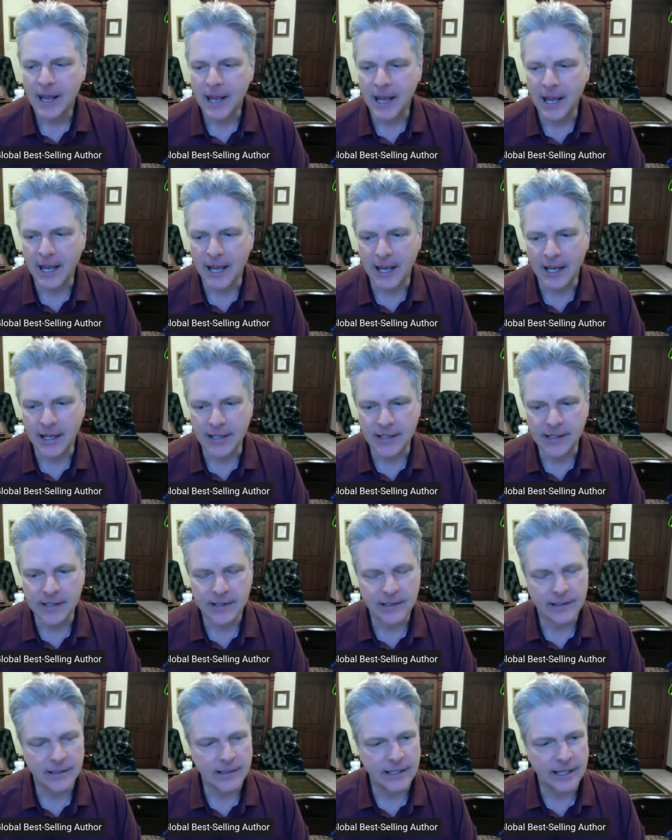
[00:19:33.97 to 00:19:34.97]
and
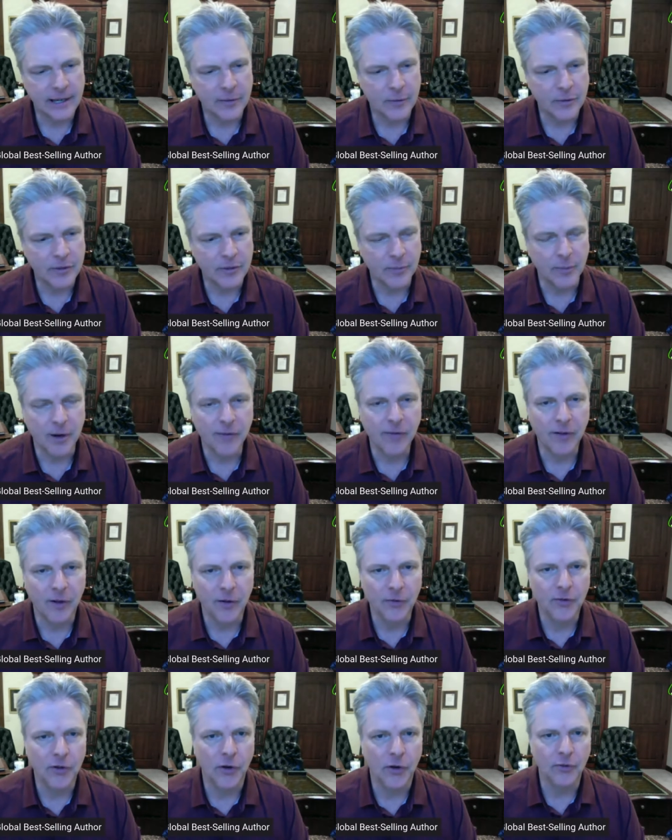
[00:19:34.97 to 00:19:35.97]
he was a Buffalo
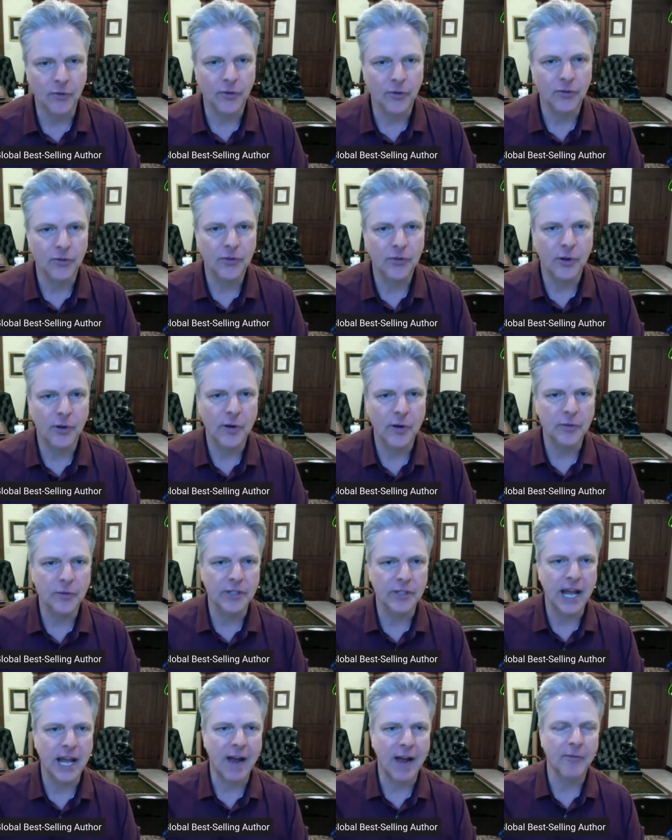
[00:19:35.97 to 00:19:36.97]
soldier. So he was
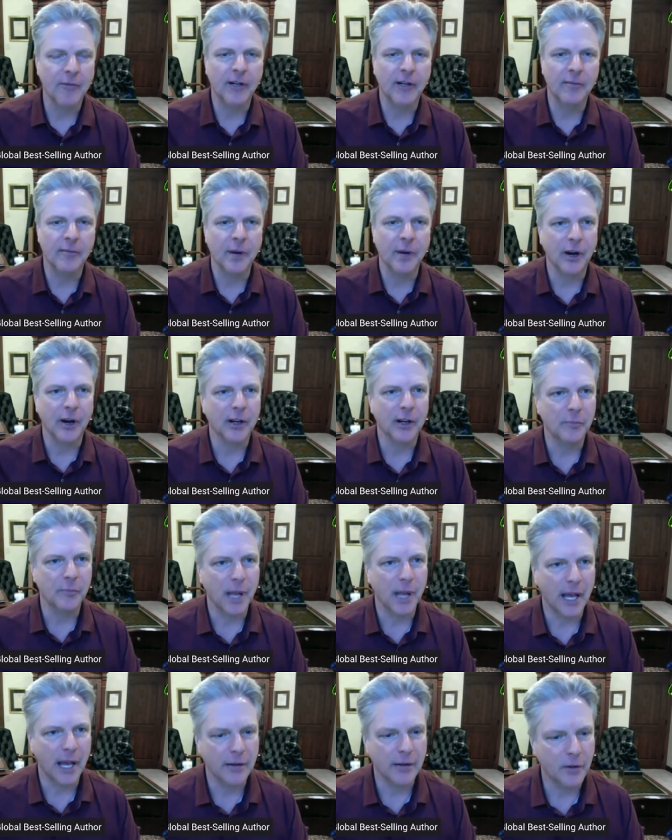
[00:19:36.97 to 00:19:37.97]
an African American
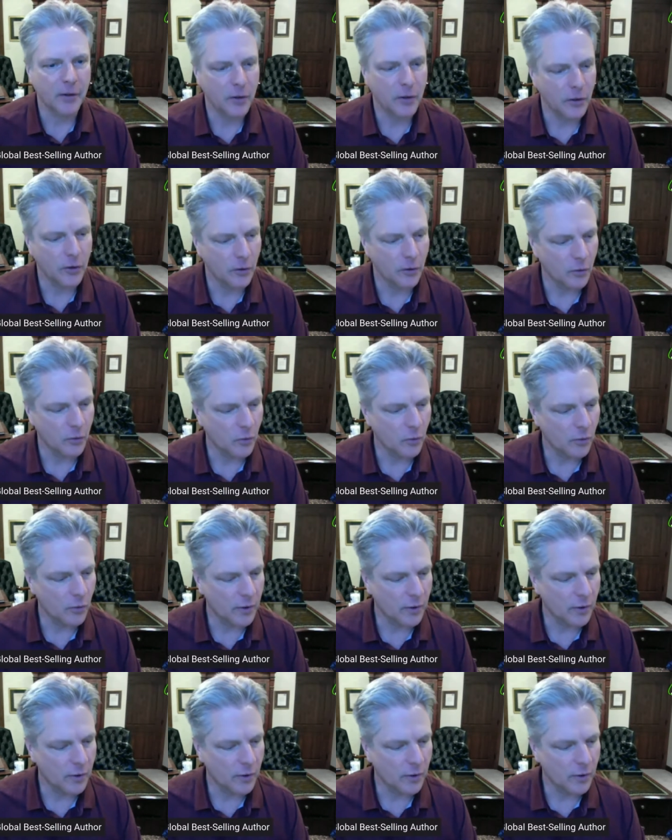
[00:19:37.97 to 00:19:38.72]
man who